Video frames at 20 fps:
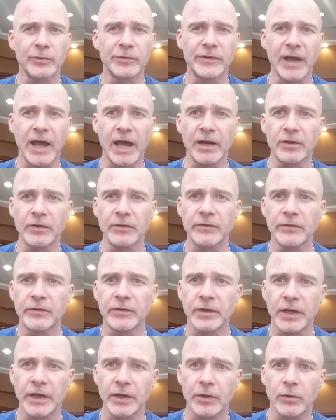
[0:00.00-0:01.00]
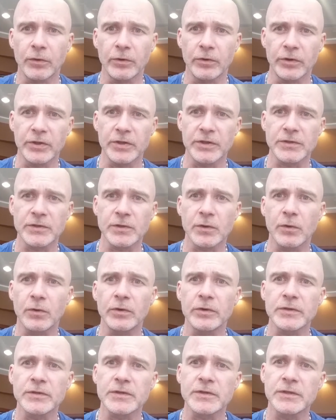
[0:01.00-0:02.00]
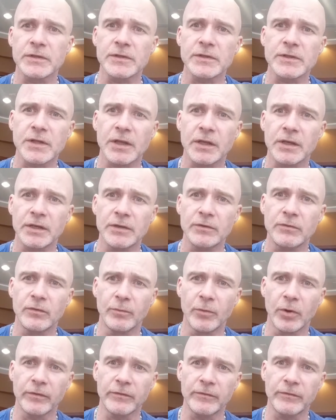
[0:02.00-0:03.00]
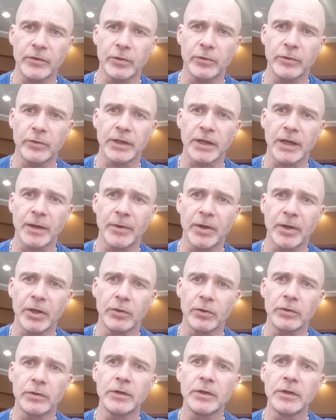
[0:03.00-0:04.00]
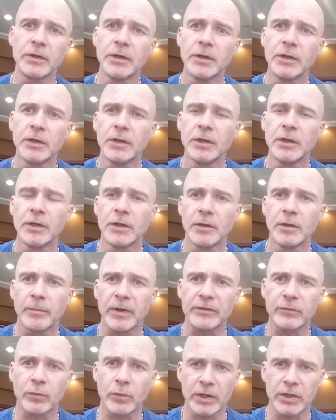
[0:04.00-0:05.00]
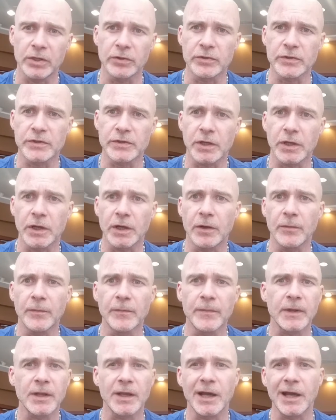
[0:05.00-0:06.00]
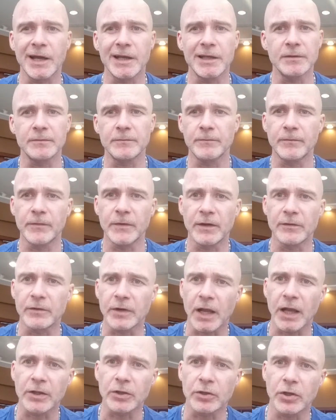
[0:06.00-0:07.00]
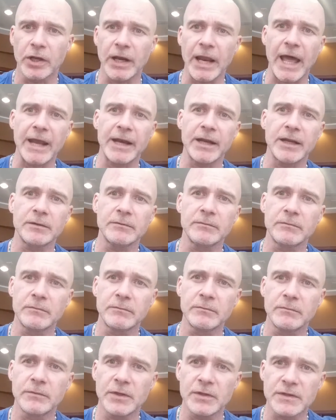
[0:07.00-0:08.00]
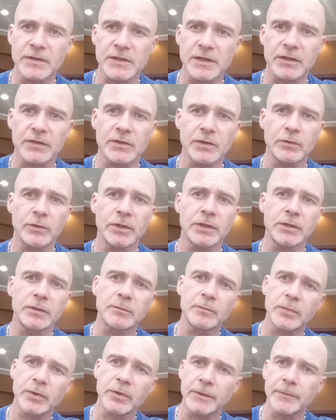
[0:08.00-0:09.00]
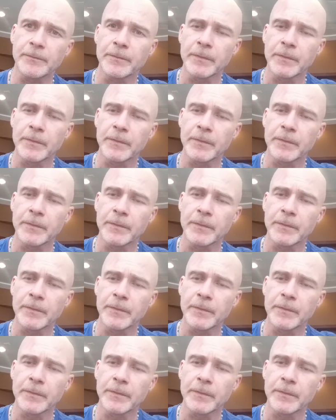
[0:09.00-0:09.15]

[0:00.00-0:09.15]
O'Donnell. I ordered his course and studied remote viewing on my own about 20 years ago. I never got good at it, didn't stick to it, but